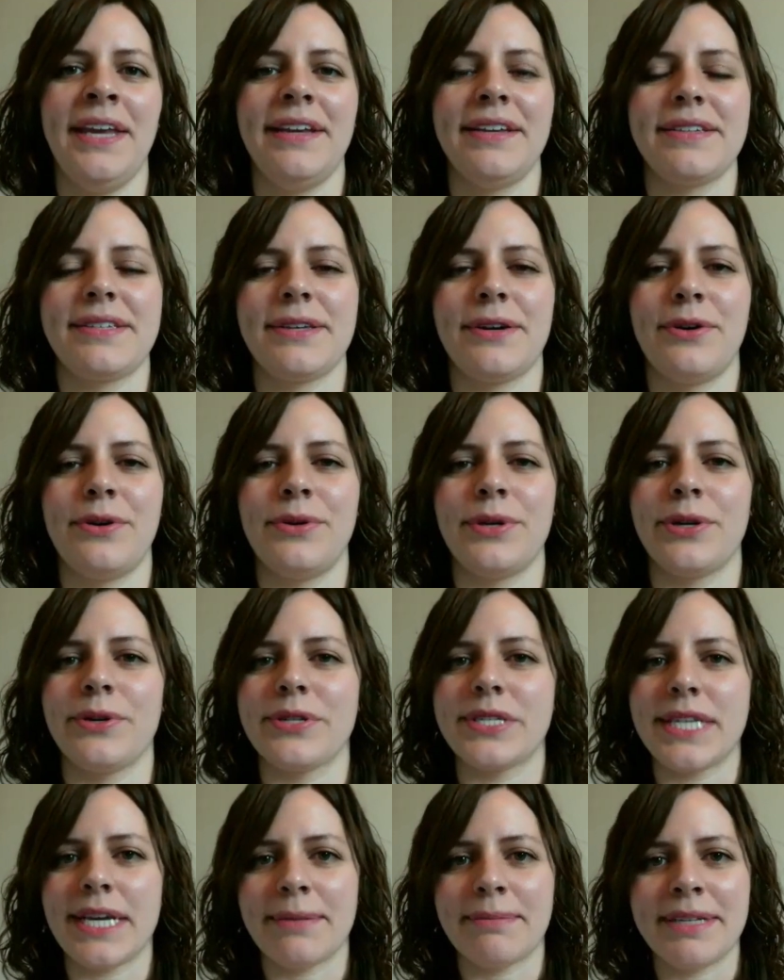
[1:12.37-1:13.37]
So your
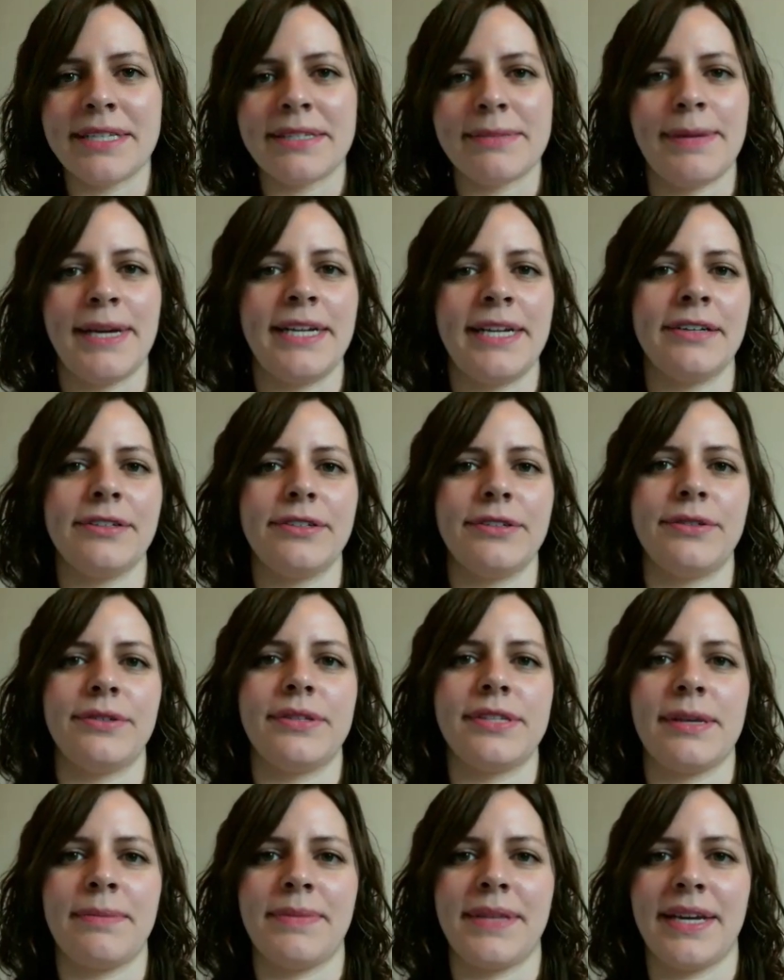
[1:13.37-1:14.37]
segments might
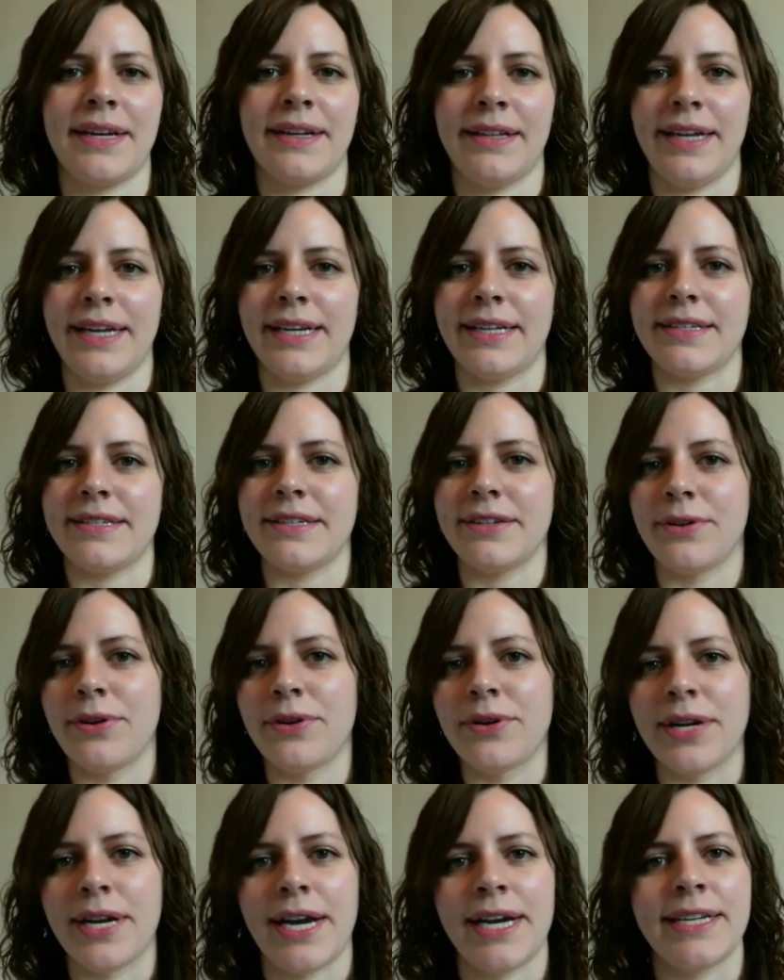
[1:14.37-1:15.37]
include something like $0
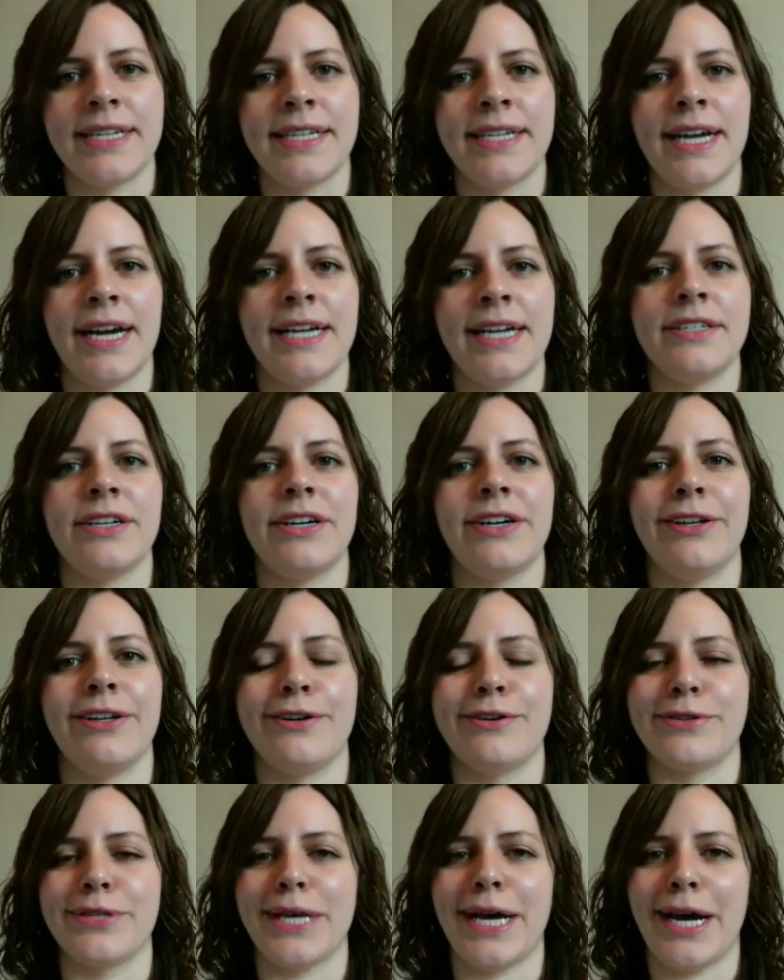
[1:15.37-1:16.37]
to $99,
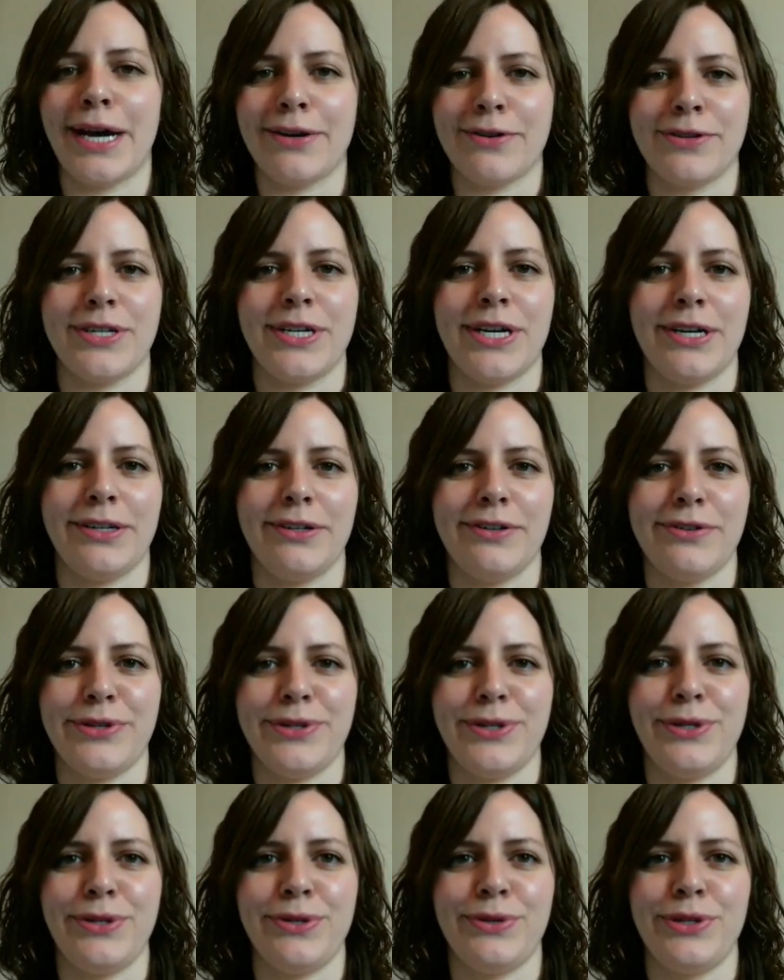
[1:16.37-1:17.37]
$100
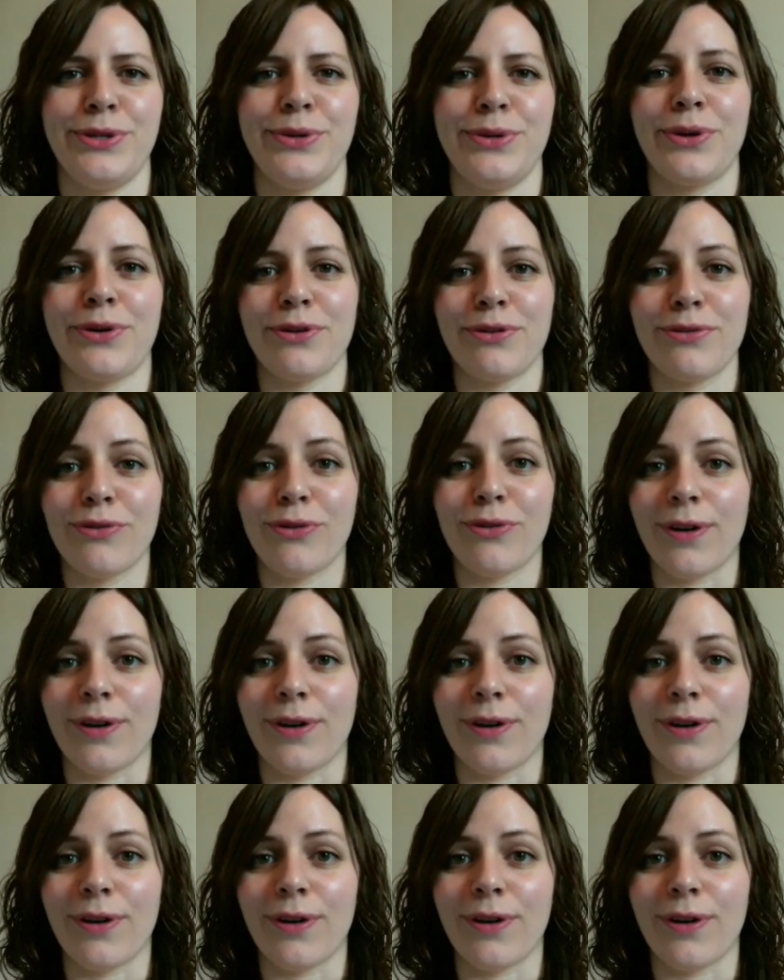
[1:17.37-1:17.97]
to $249,